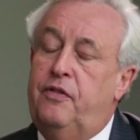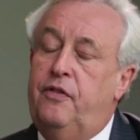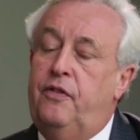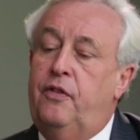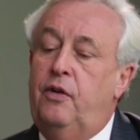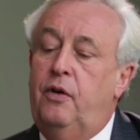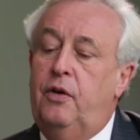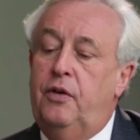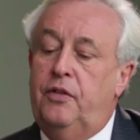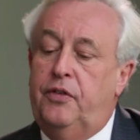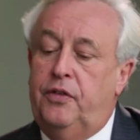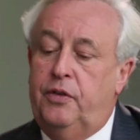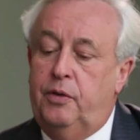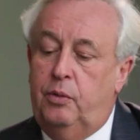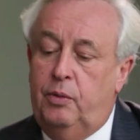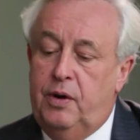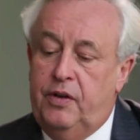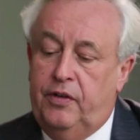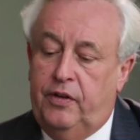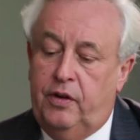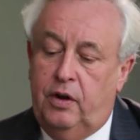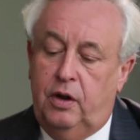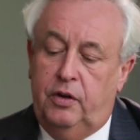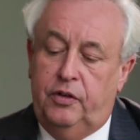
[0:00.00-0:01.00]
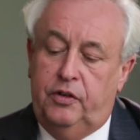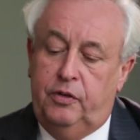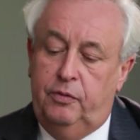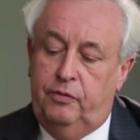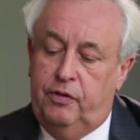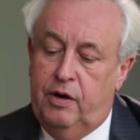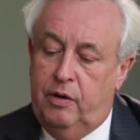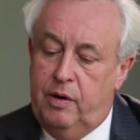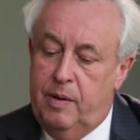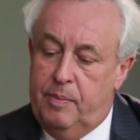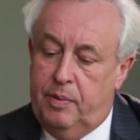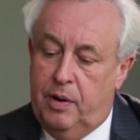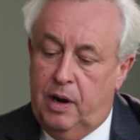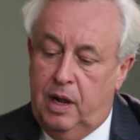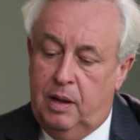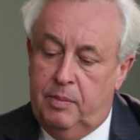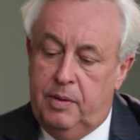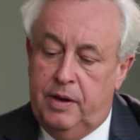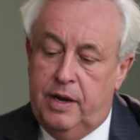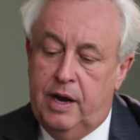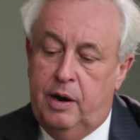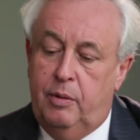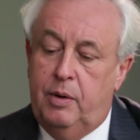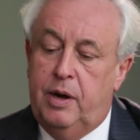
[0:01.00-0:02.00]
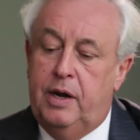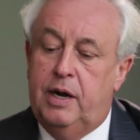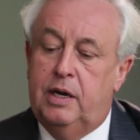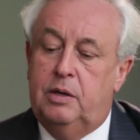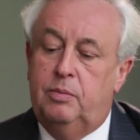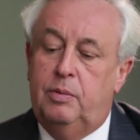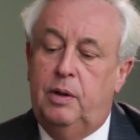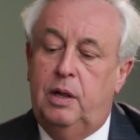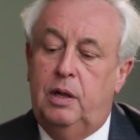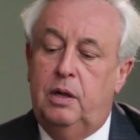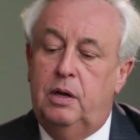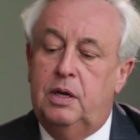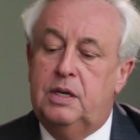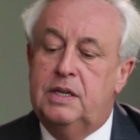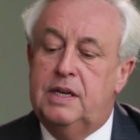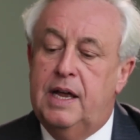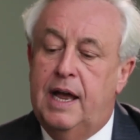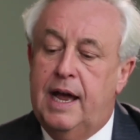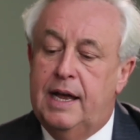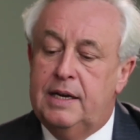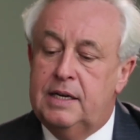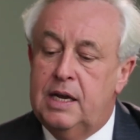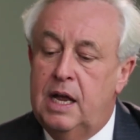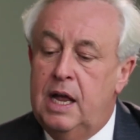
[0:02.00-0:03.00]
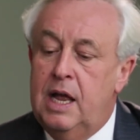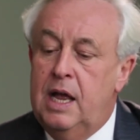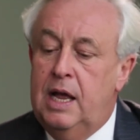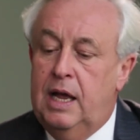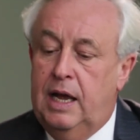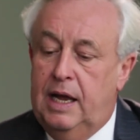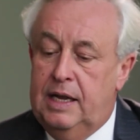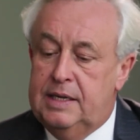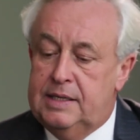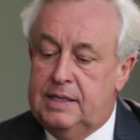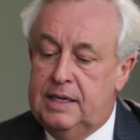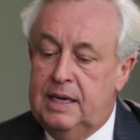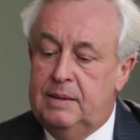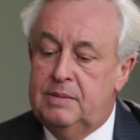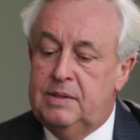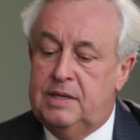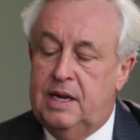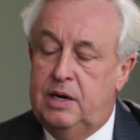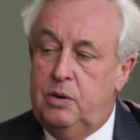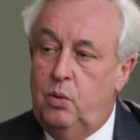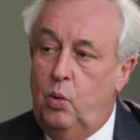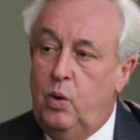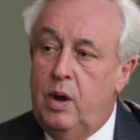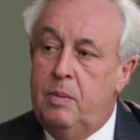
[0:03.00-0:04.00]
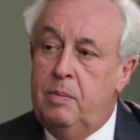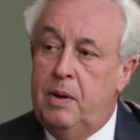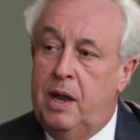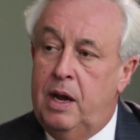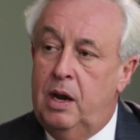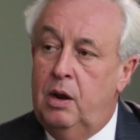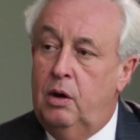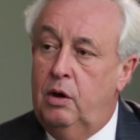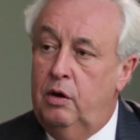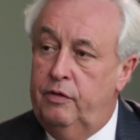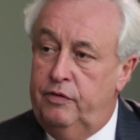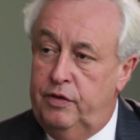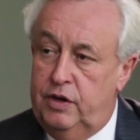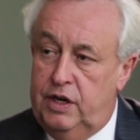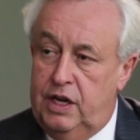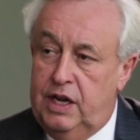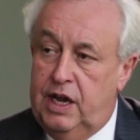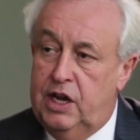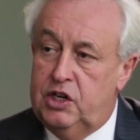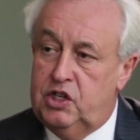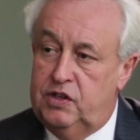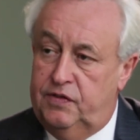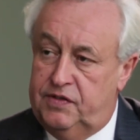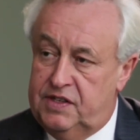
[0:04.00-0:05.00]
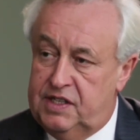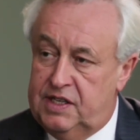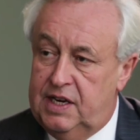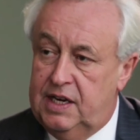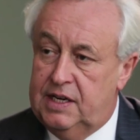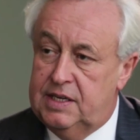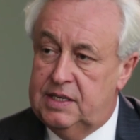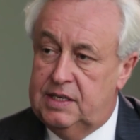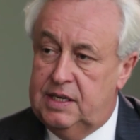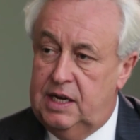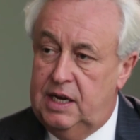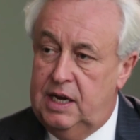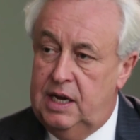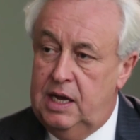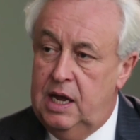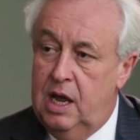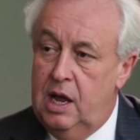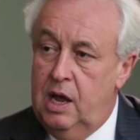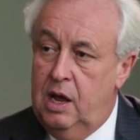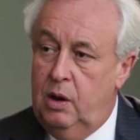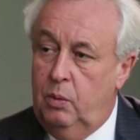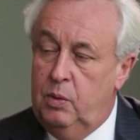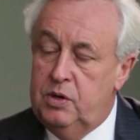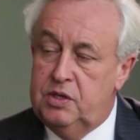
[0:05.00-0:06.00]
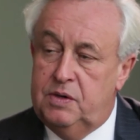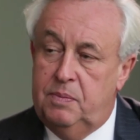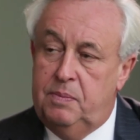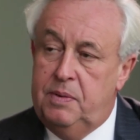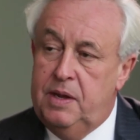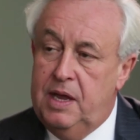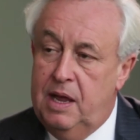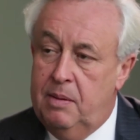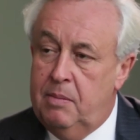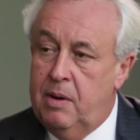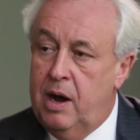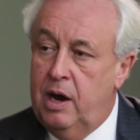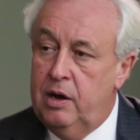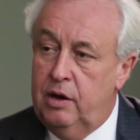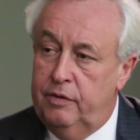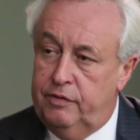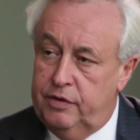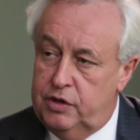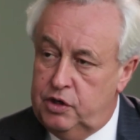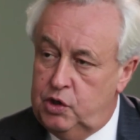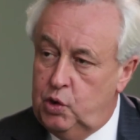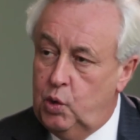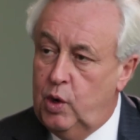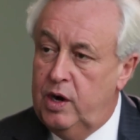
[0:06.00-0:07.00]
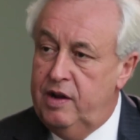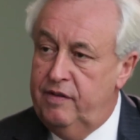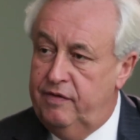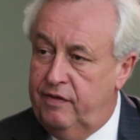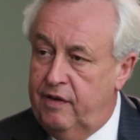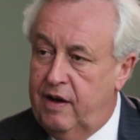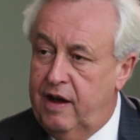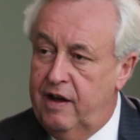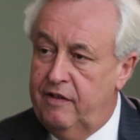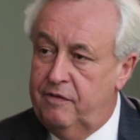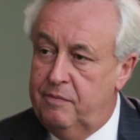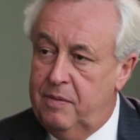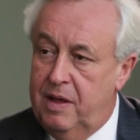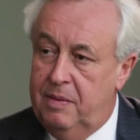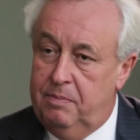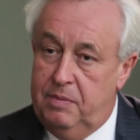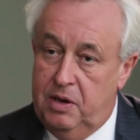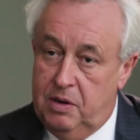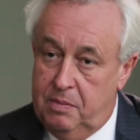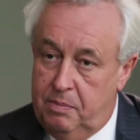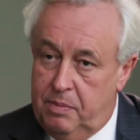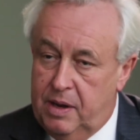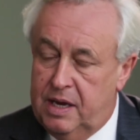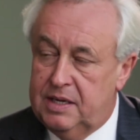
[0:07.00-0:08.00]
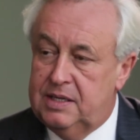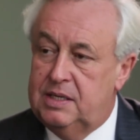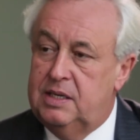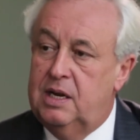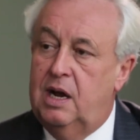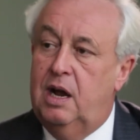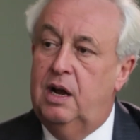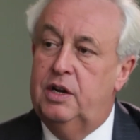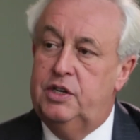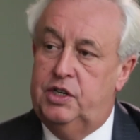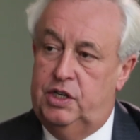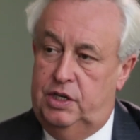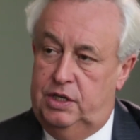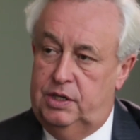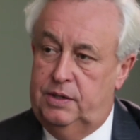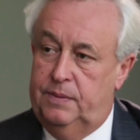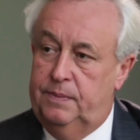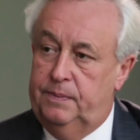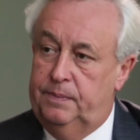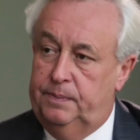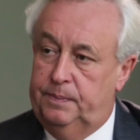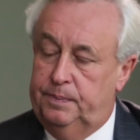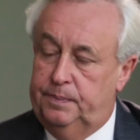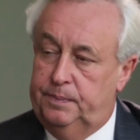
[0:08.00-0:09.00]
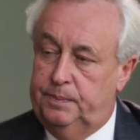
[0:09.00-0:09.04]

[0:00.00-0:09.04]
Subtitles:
the first results, very preliminary that we looked at, it seems that women over the age of 60 with a BMI over 25 might be the best target.